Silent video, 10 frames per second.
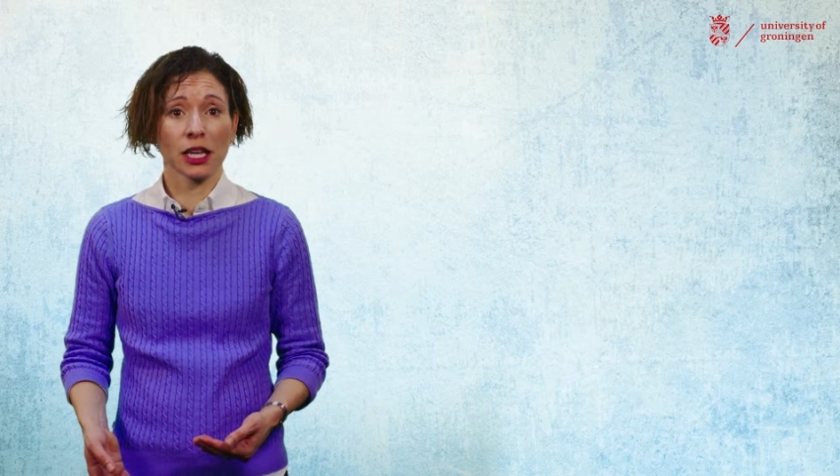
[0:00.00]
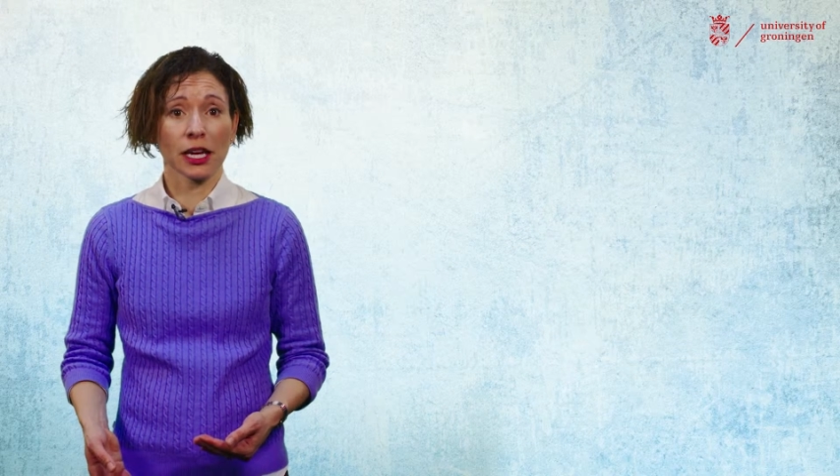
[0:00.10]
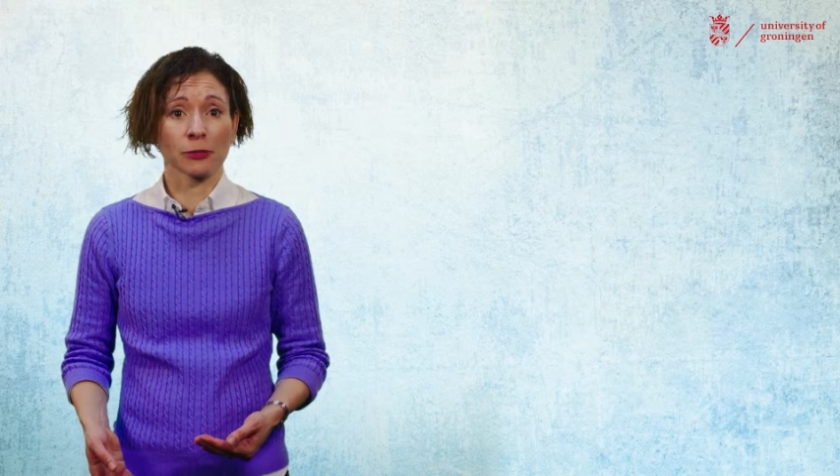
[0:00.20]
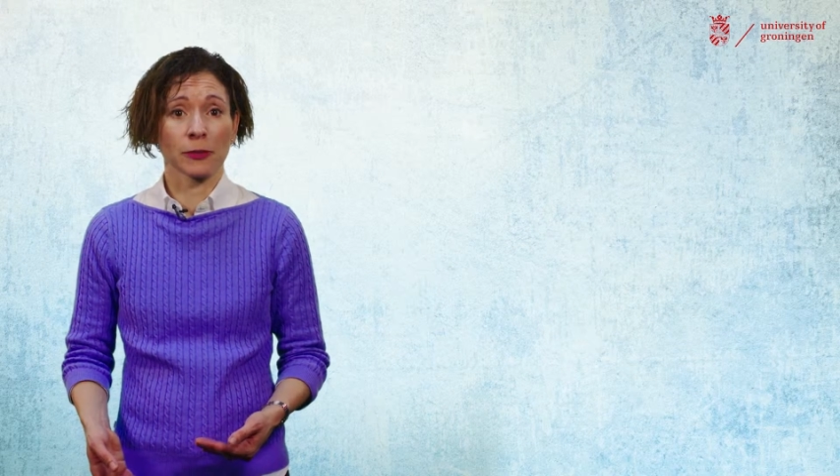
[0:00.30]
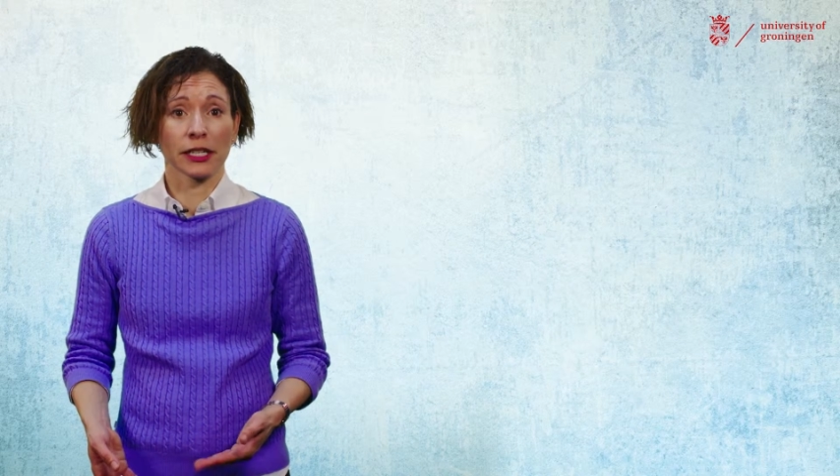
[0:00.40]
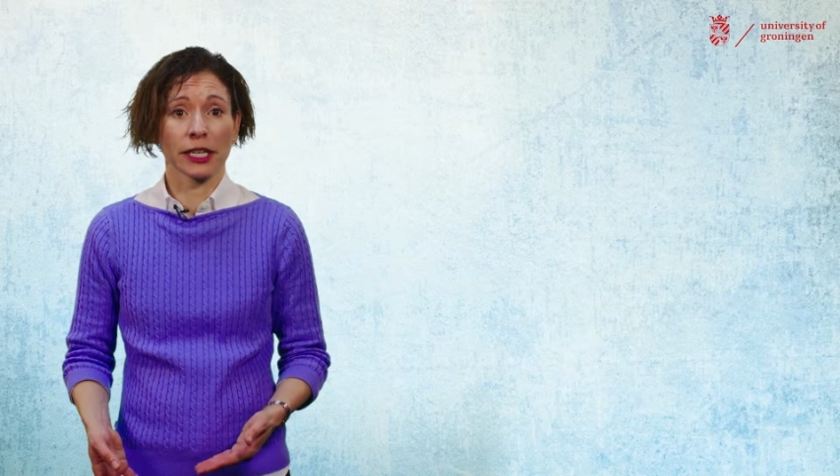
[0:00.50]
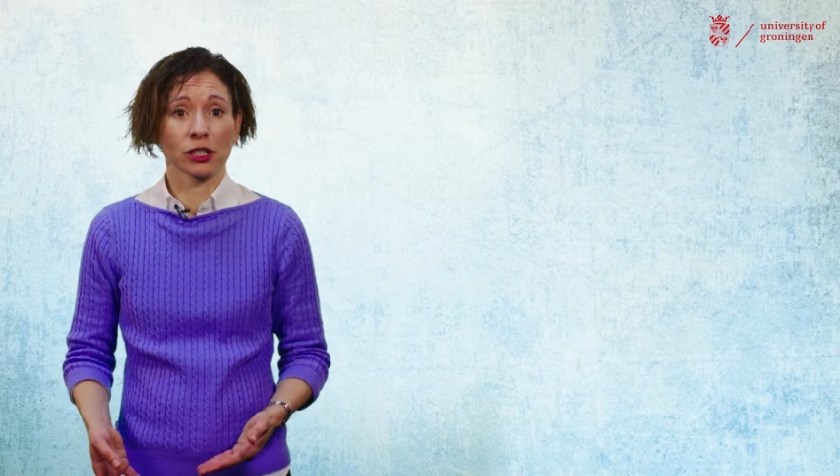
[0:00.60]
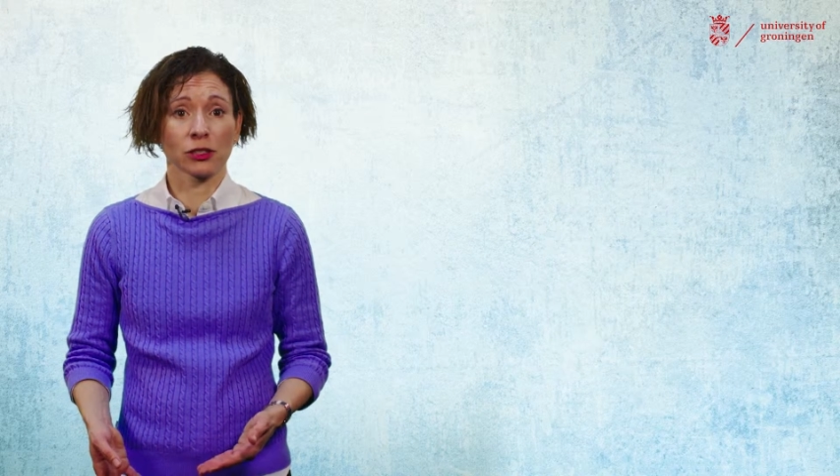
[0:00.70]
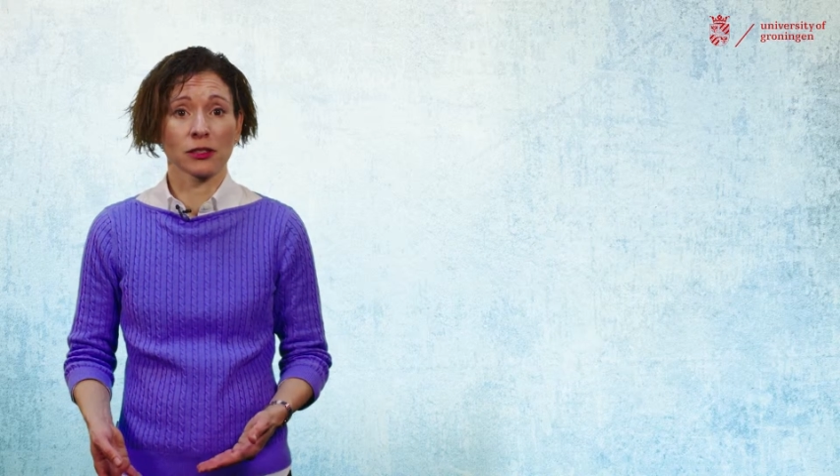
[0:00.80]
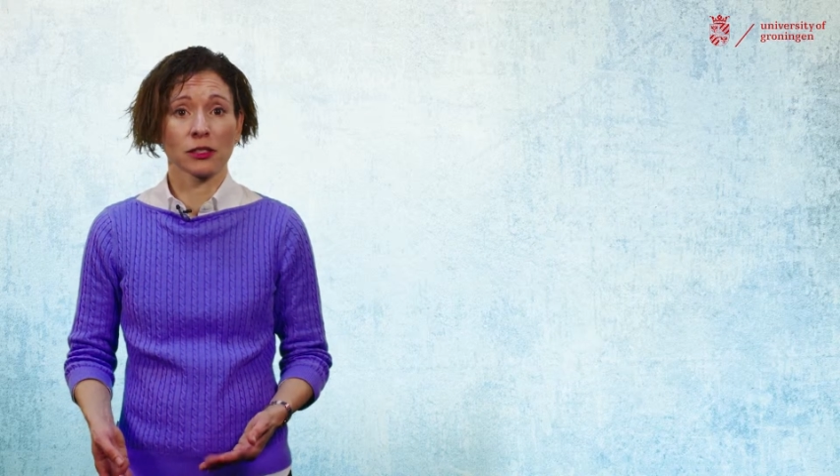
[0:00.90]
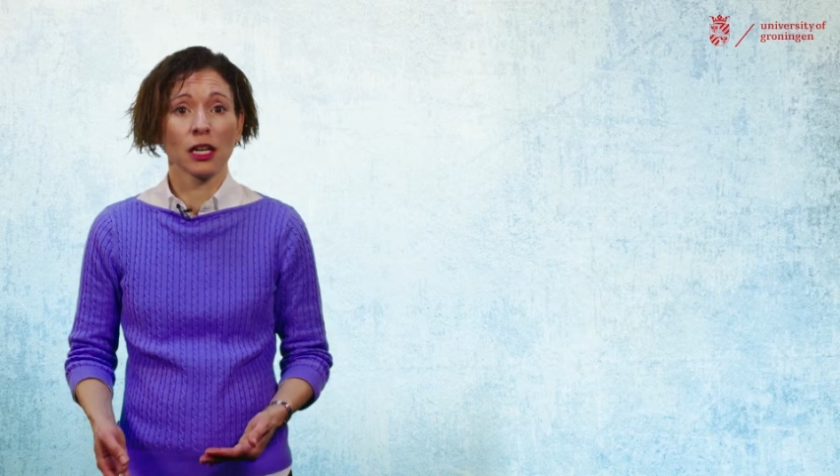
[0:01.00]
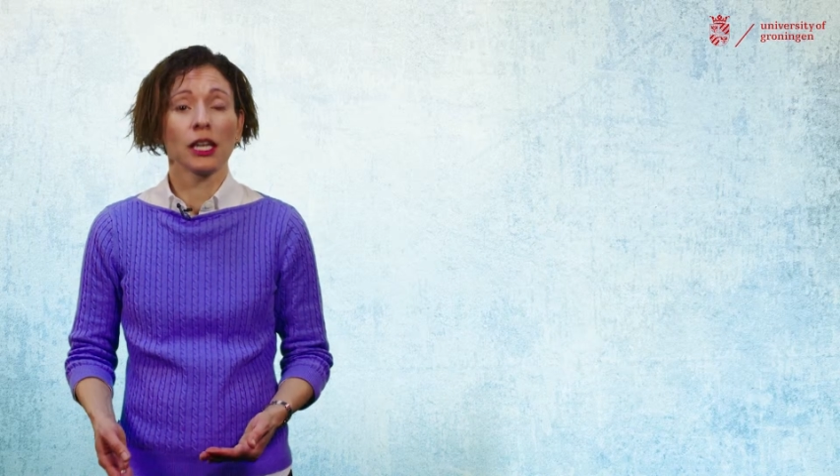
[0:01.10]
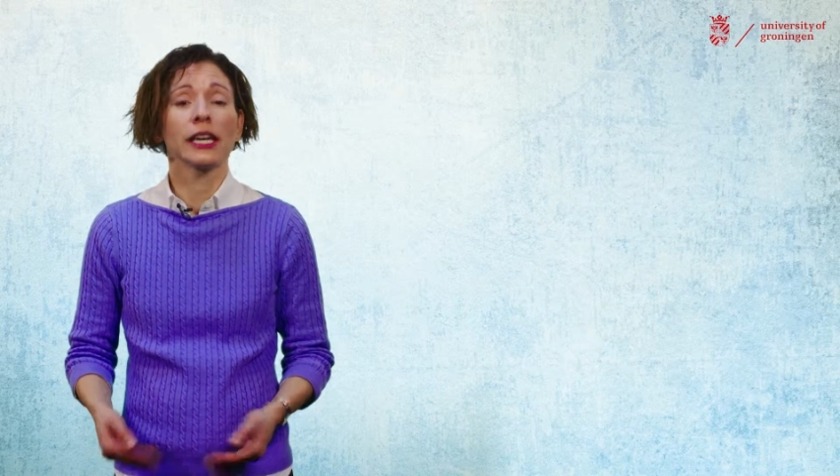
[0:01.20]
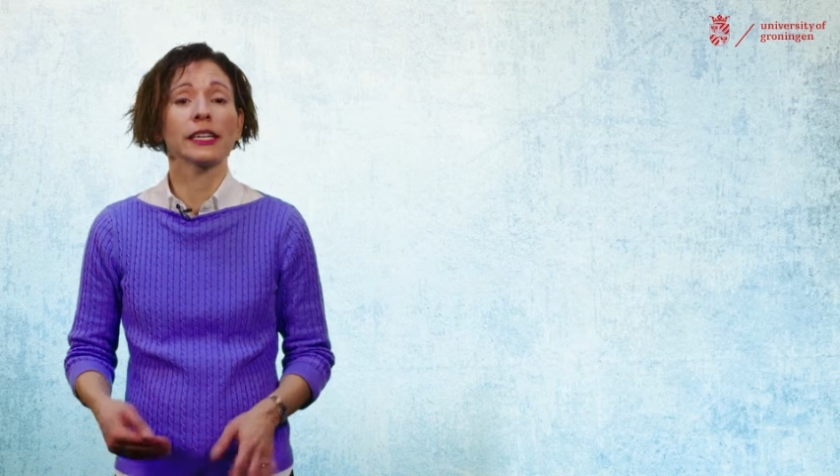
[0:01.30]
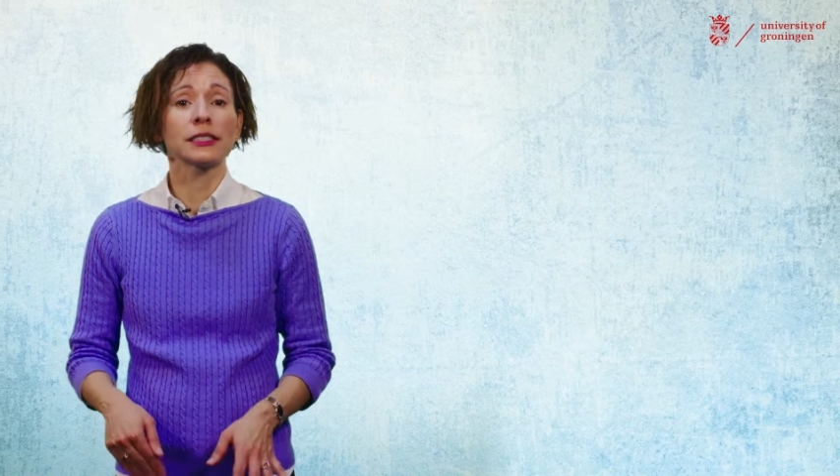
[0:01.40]
expectations
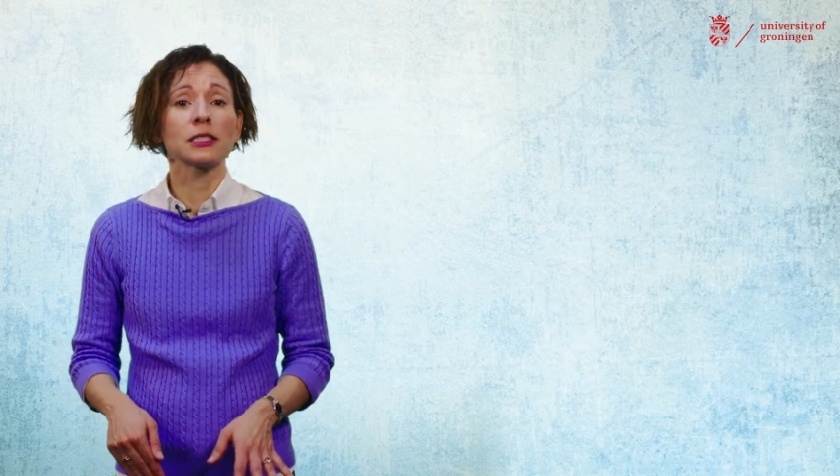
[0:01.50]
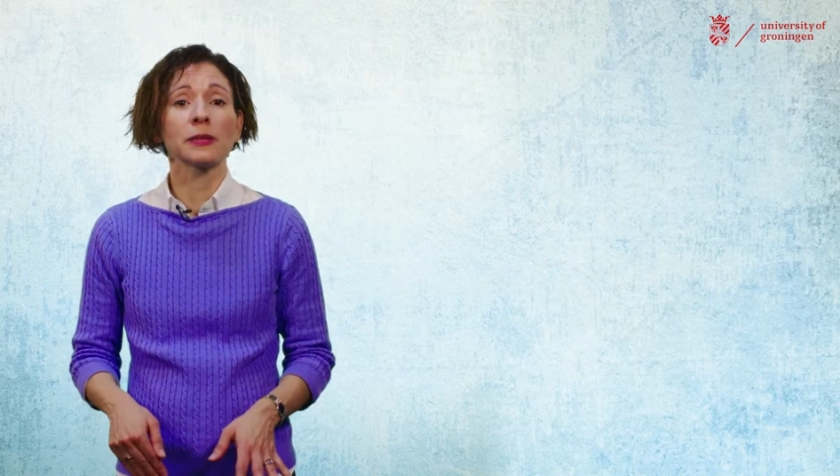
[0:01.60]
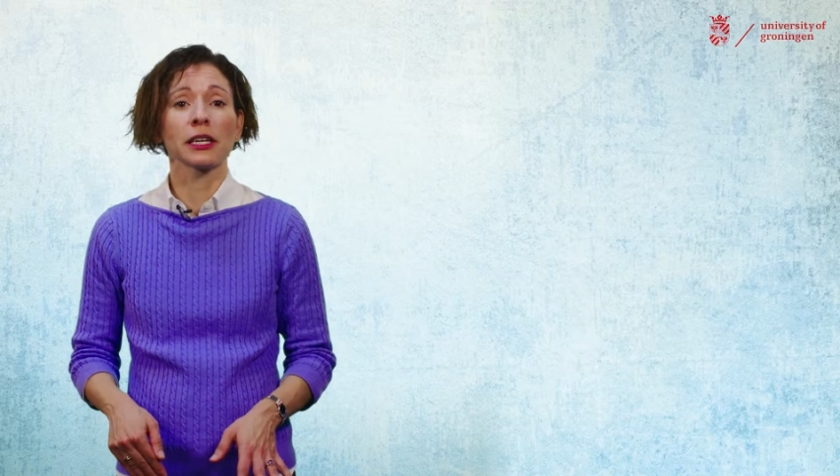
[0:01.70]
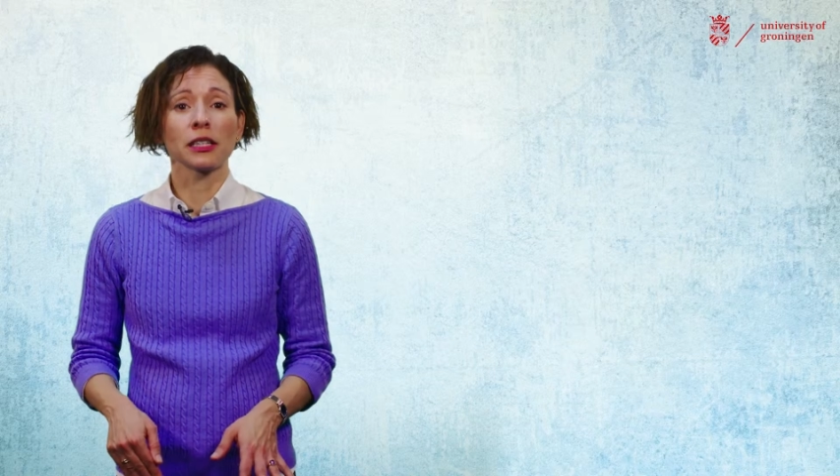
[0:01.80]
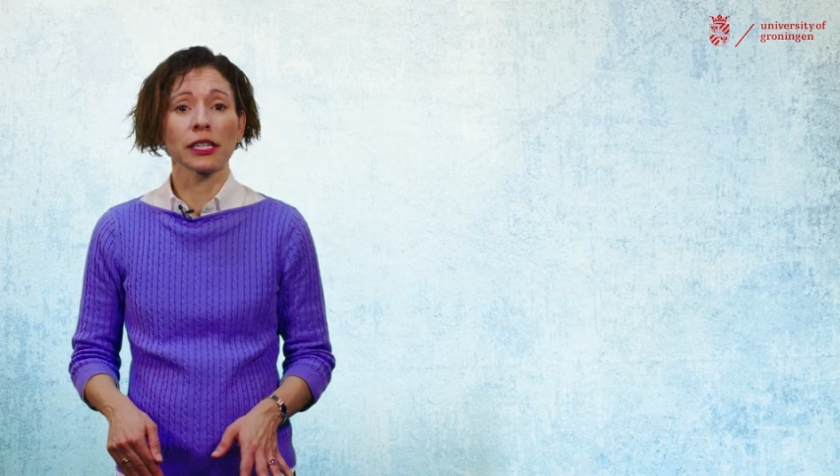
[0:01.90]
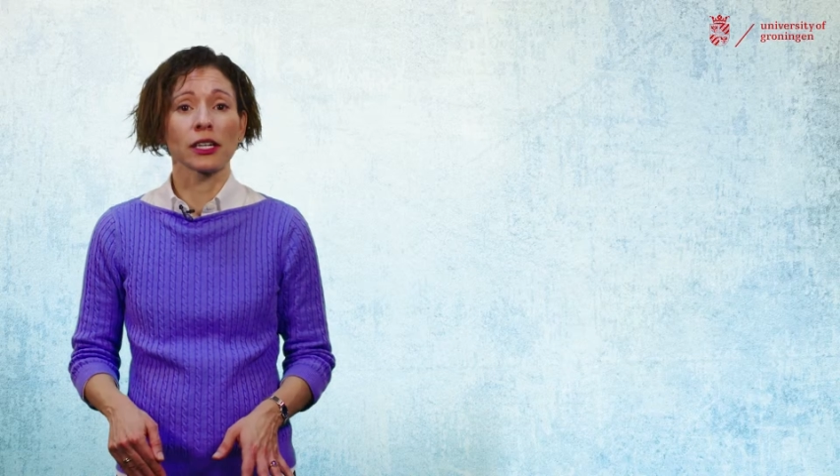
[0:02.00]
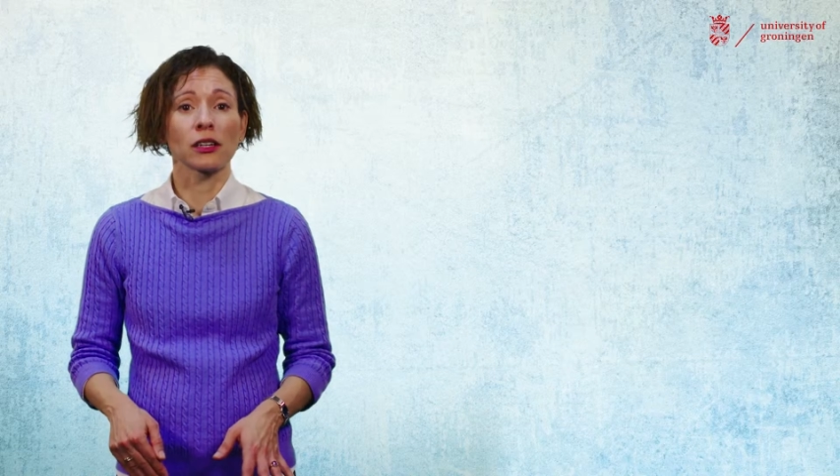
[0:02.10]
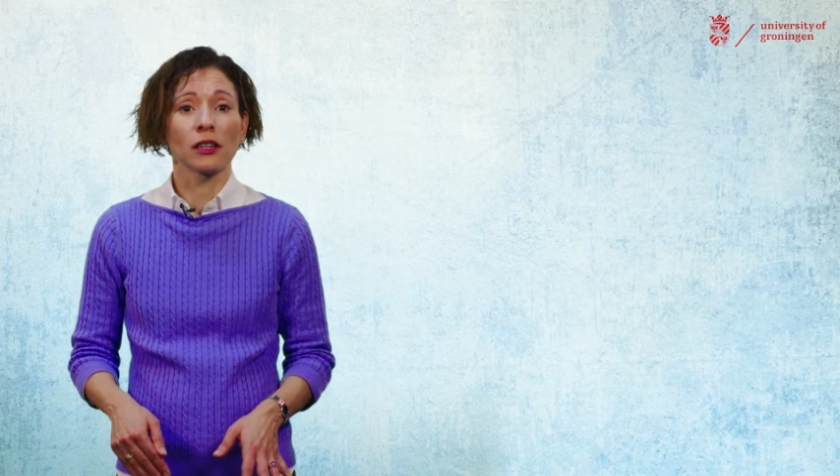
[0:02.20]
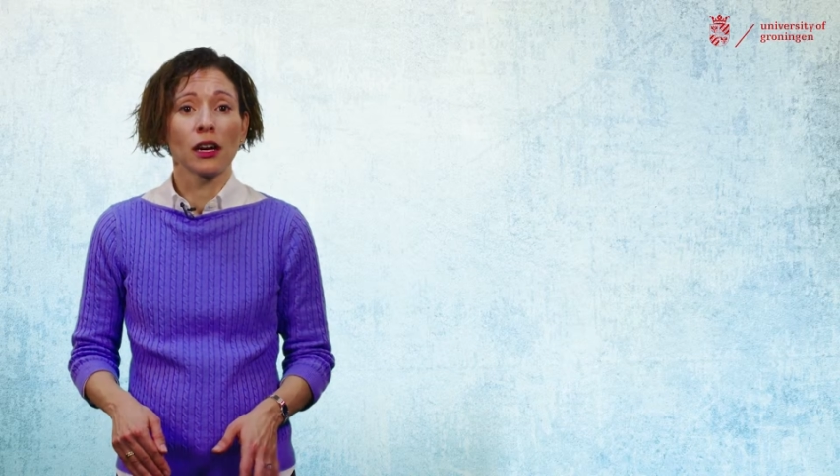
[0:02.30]
is to be clear